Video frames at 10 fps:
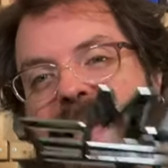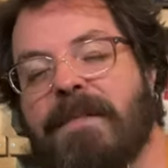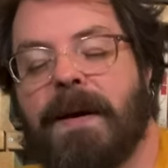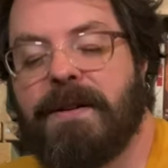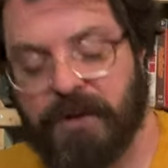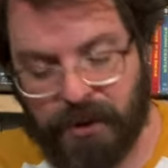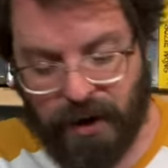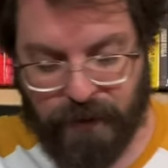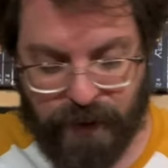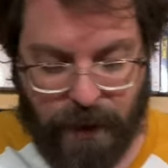If I
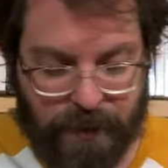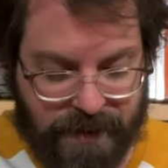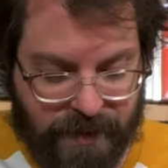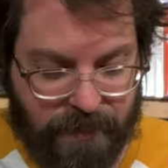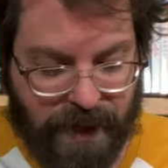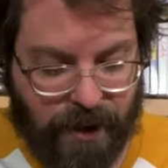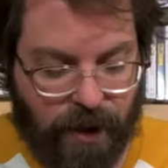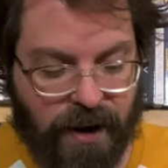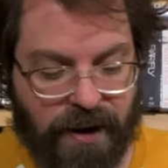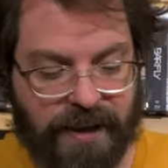drove around with this on my
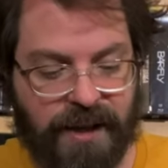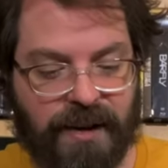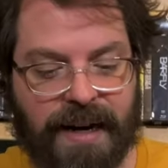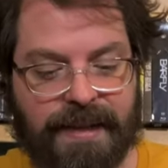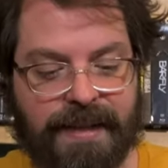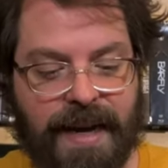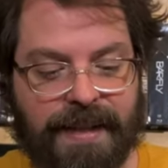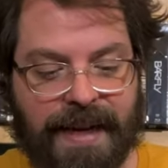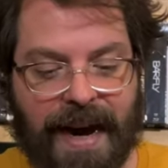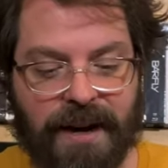car in the United
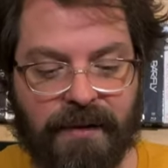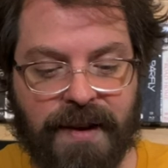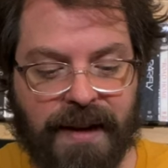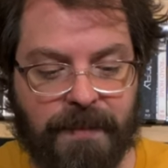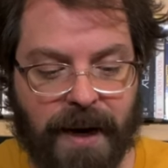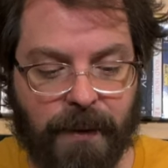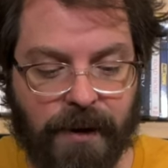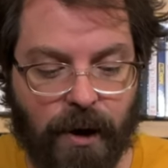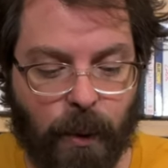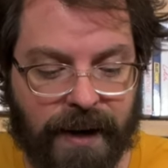States, I don't think anybody would
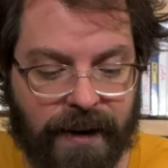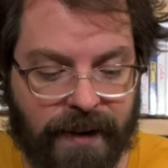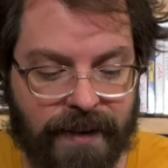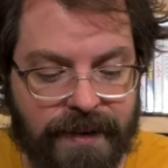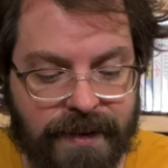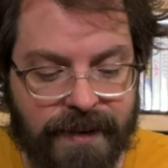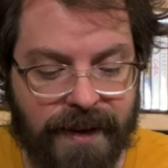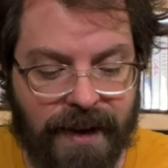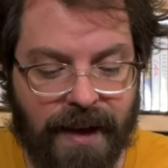know what it is.